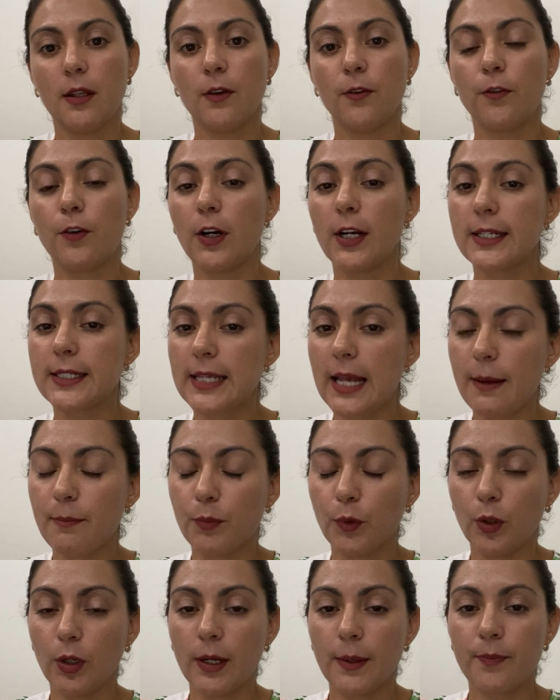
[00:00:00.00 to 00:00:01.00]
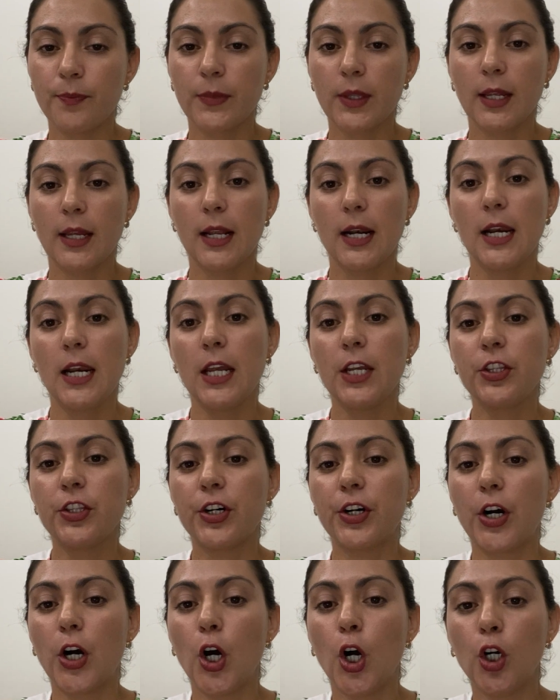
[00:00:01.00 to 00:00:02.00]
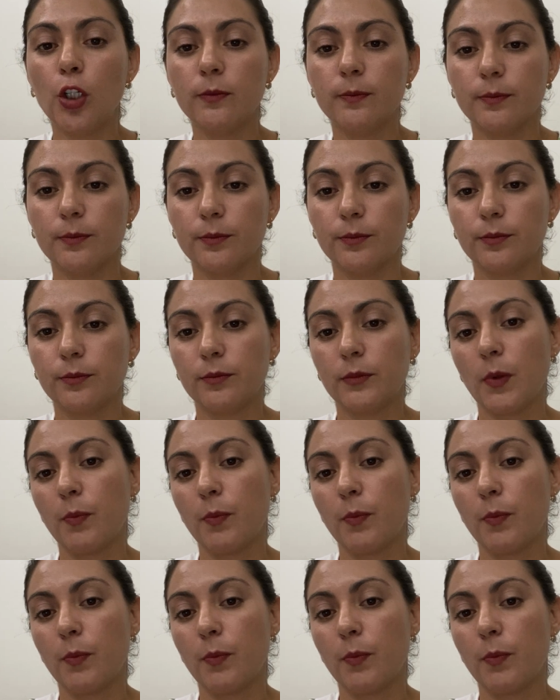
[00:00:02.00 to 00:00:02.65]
For example, later on,